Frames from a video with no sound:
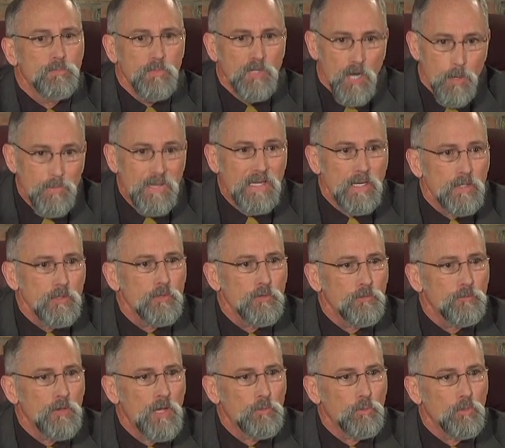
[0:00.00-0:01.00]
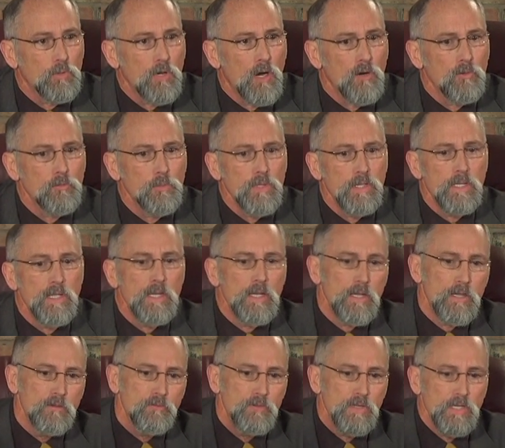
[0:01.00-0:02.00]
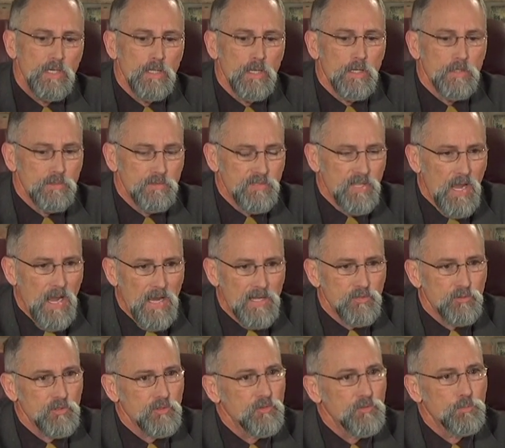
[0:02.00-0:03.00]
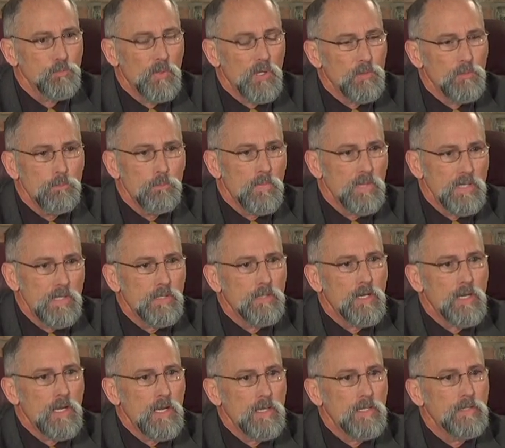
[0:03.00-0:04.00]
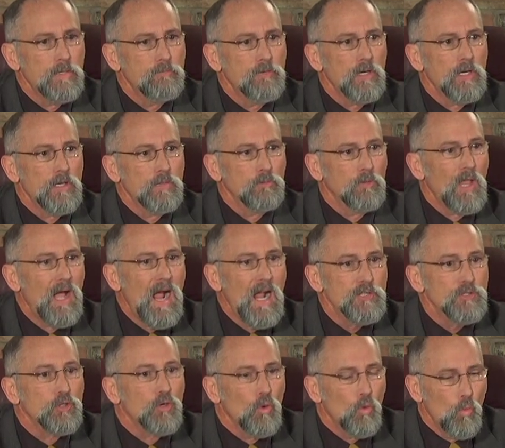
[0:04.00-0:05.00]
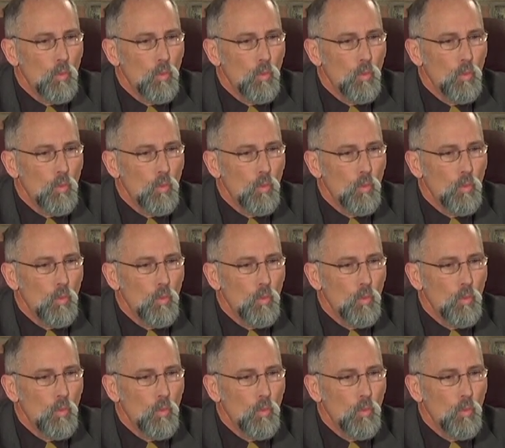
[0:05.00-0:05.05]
coming into the federal government via taxes, but in a very logical